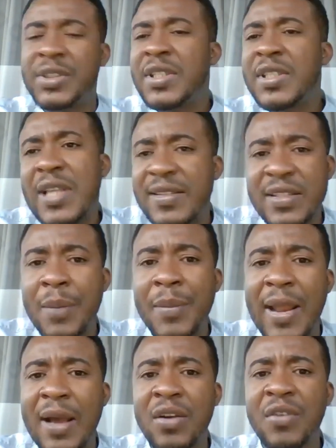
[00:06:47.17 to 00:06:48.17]
These are
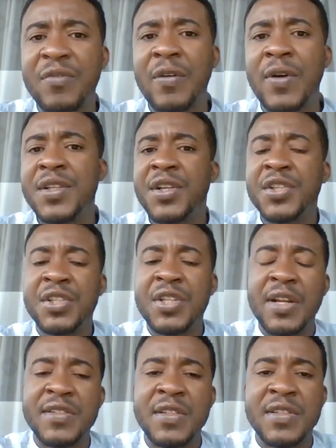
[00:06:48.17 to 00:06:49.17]
some lack of our
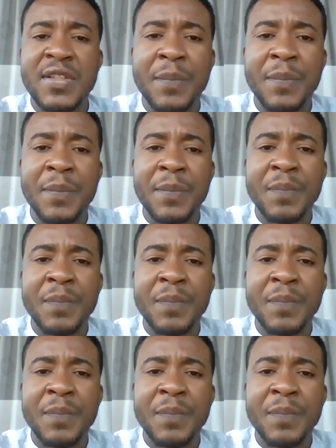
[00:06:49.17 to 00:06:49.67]
educational system.